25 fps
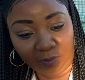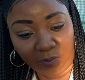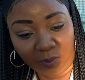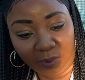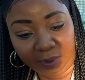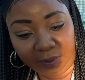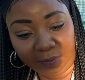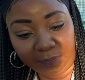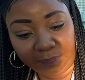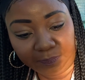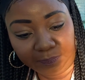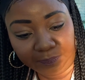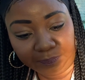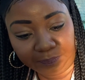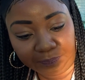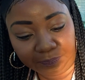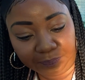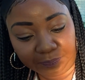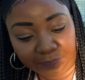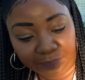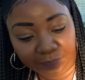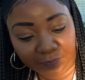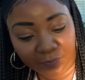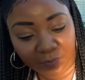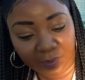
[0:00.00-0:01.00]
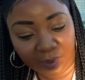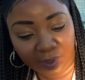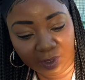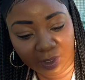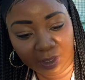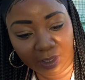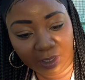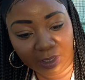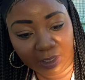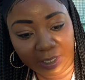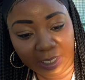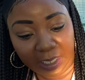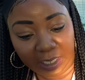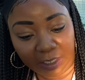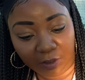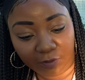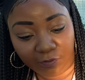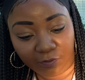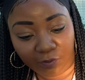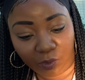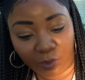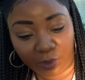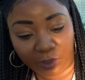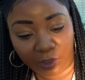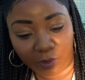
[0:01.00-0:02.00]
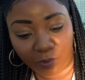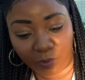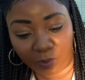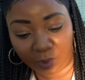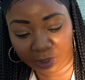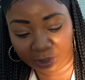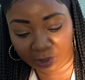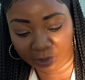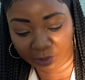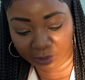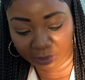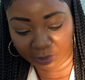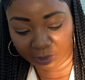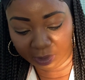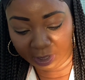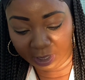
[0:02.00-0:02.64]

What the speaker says: one, California Wonder.